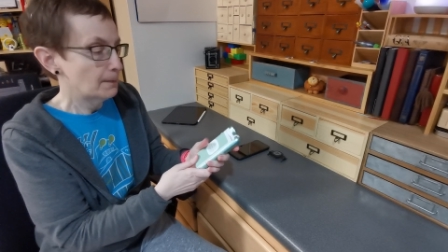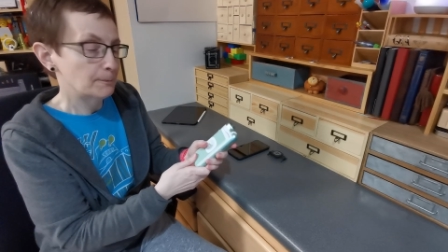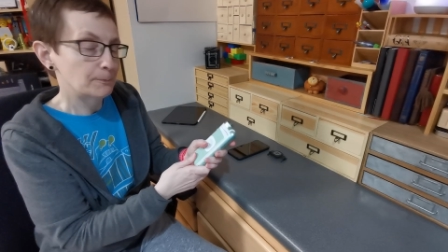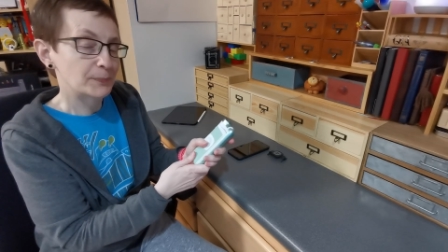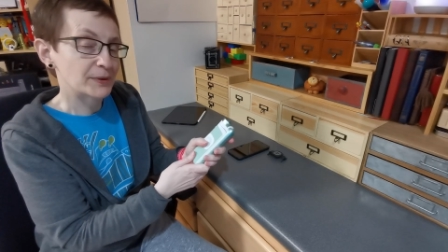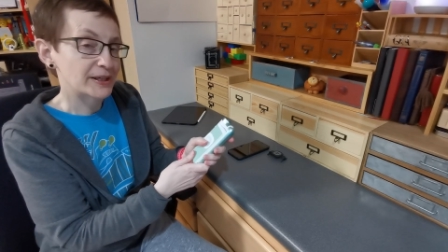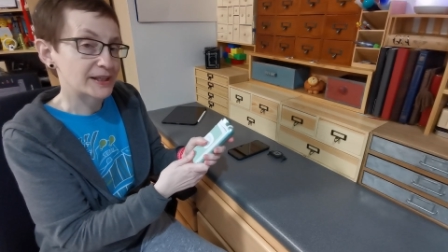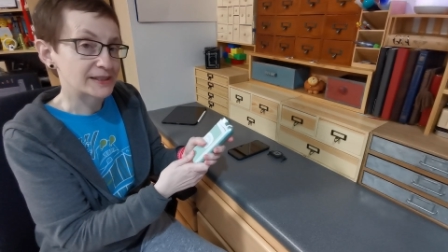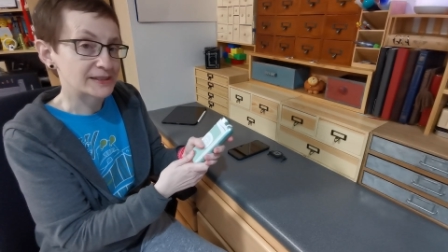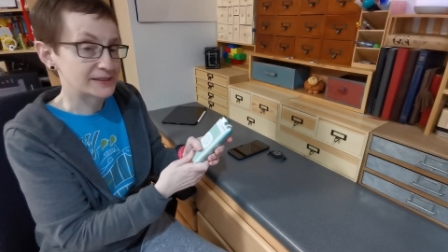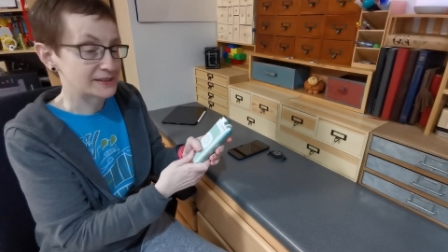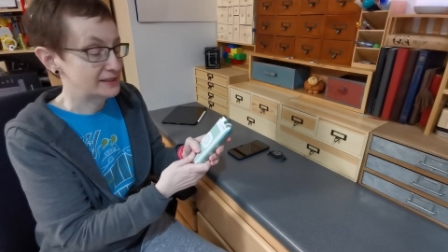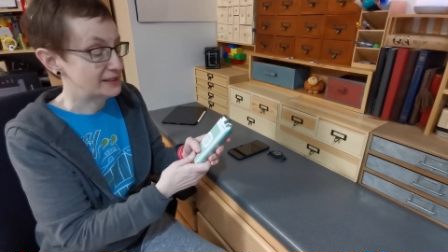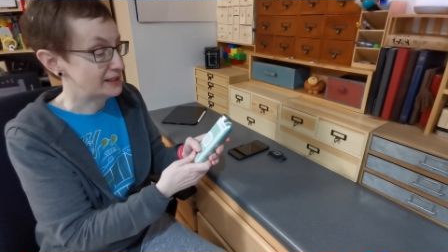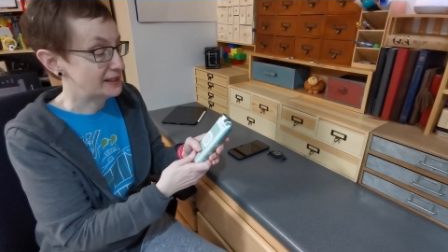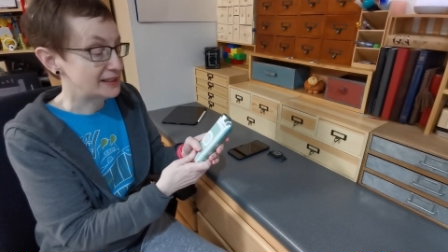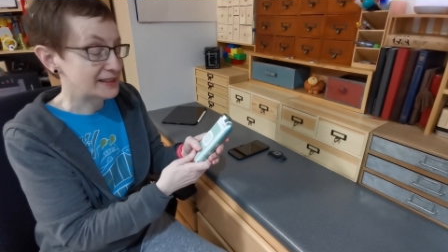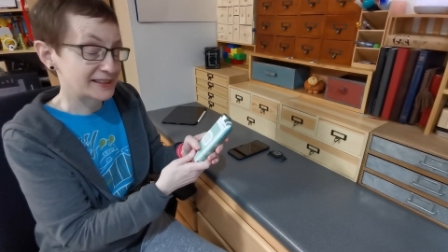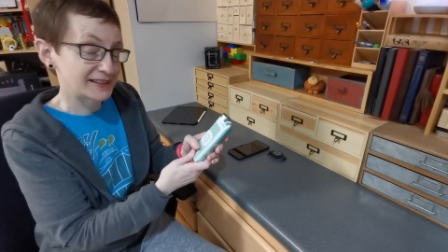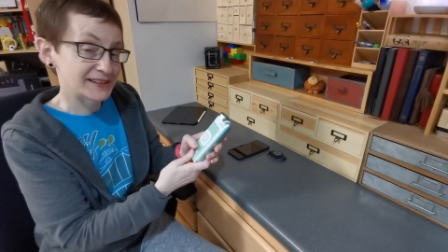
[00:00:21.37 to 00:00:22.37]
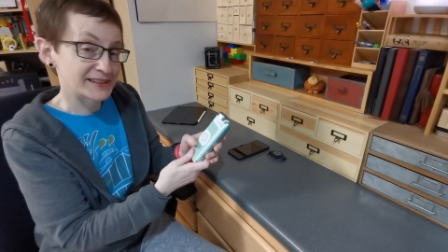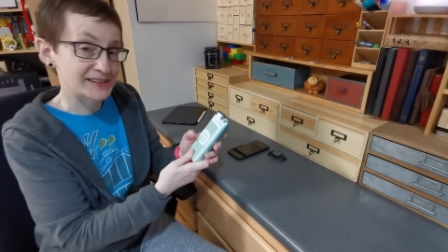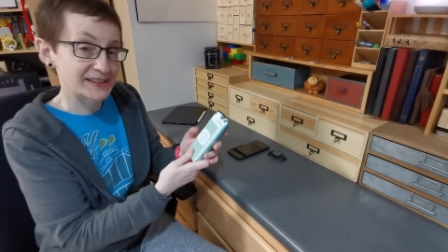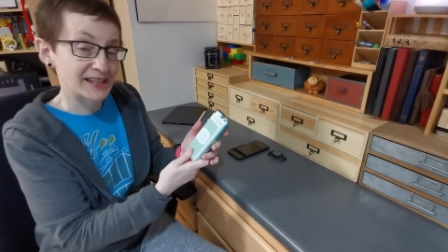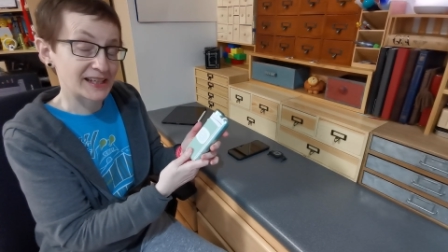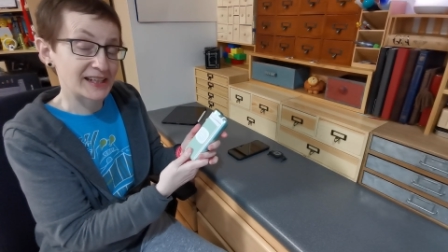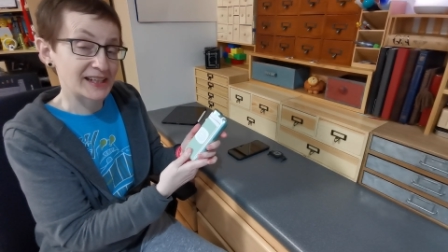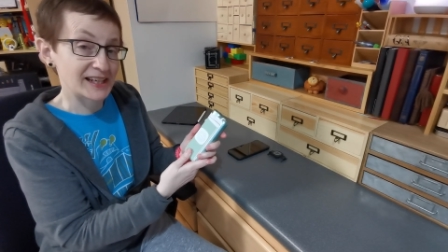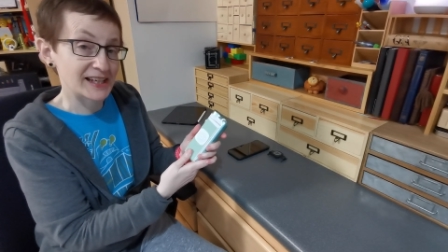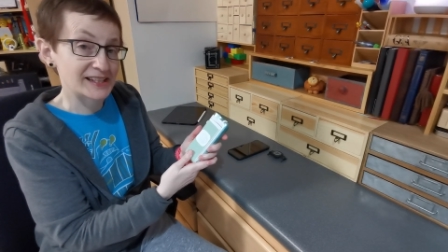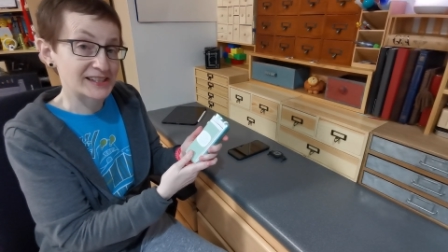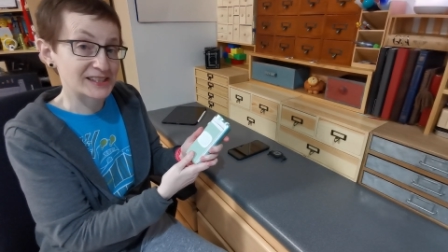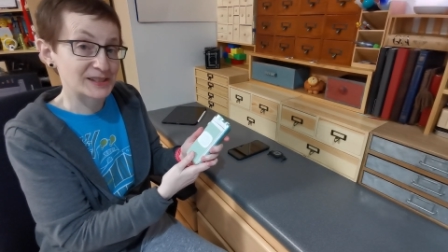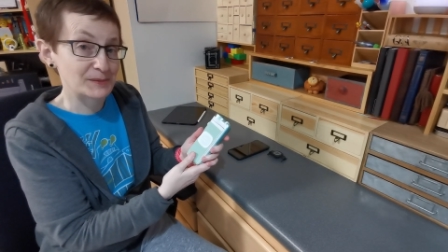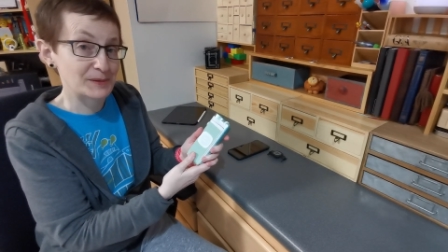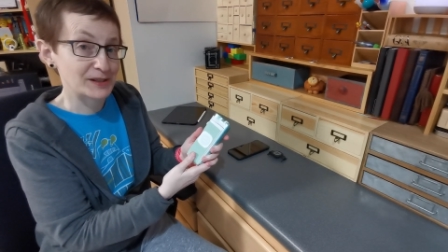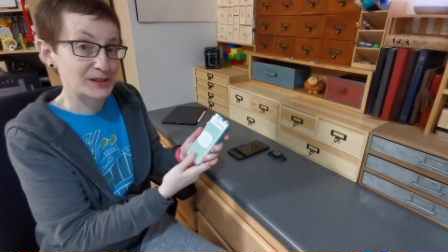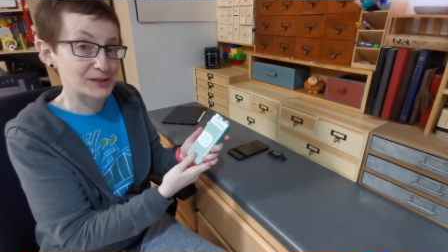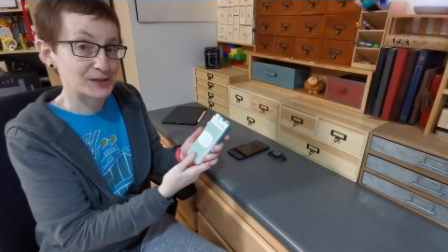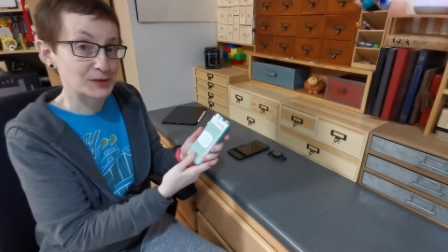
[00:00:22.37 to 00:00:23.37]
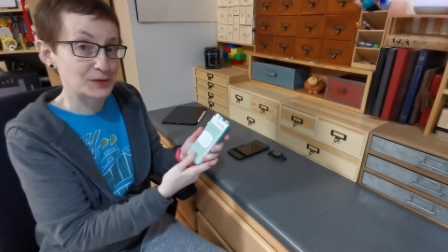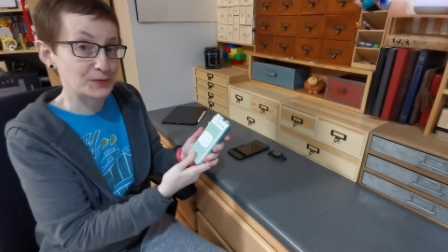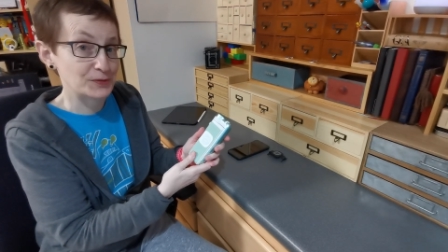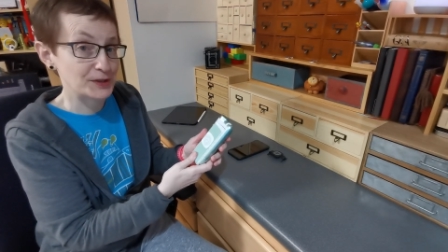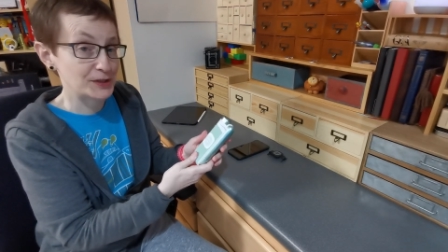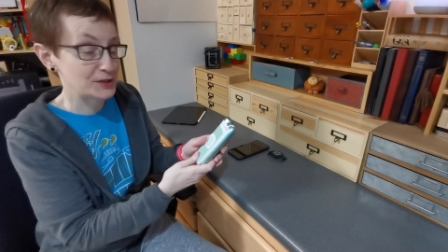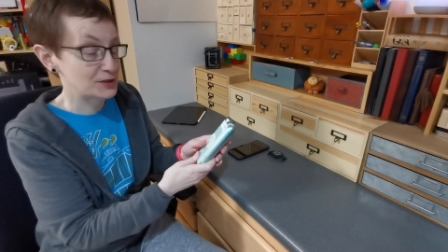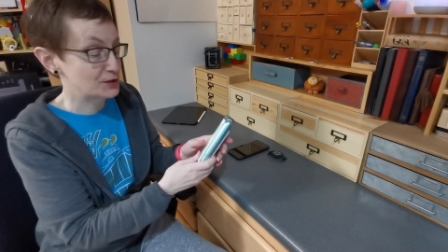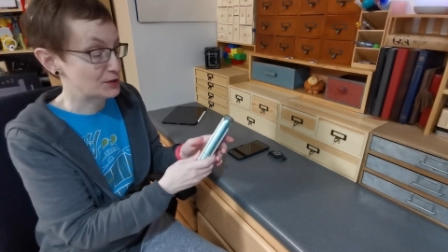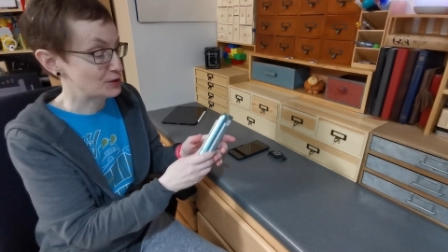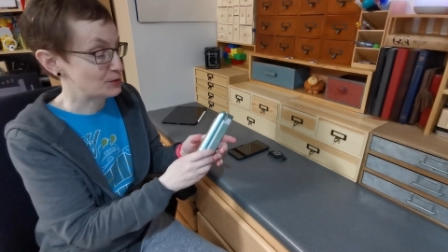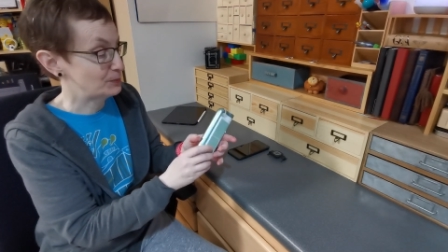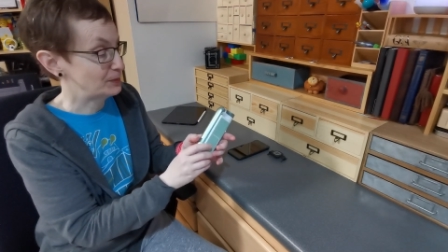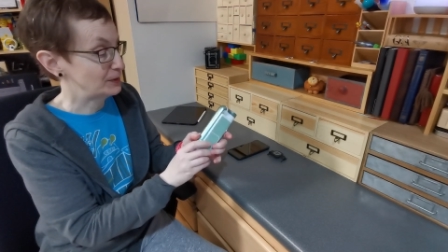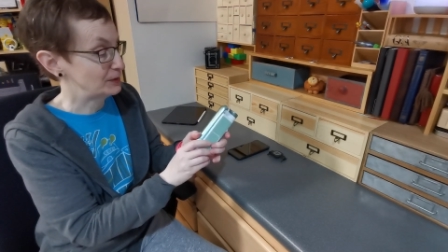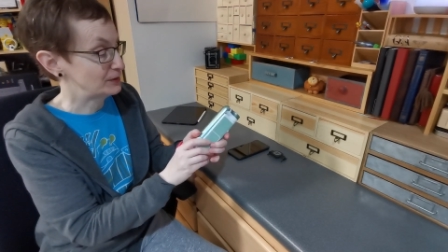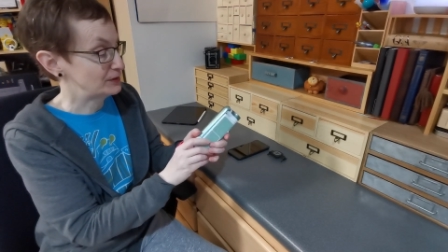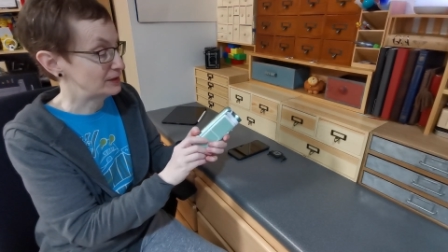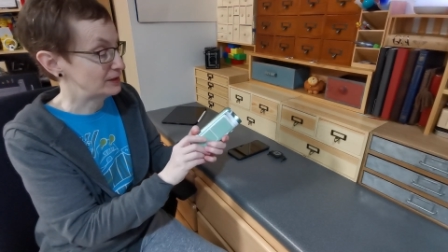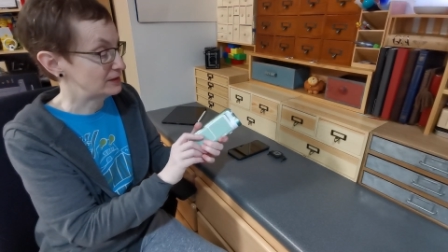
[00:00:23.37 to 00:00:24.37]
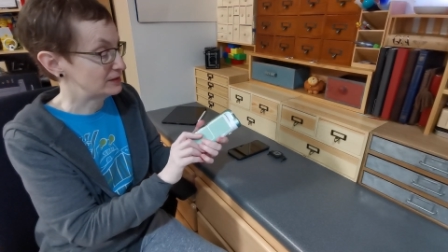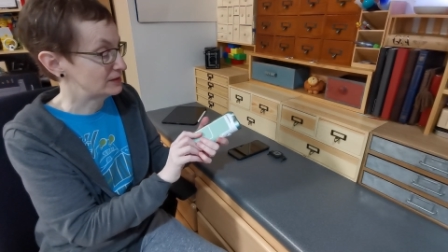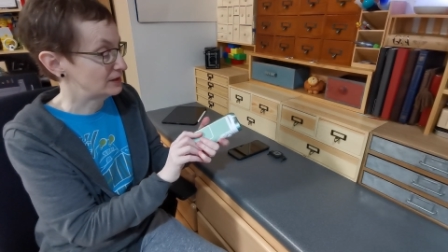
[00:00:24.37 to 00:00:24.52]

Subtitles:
But it is, and it has some extra features built in.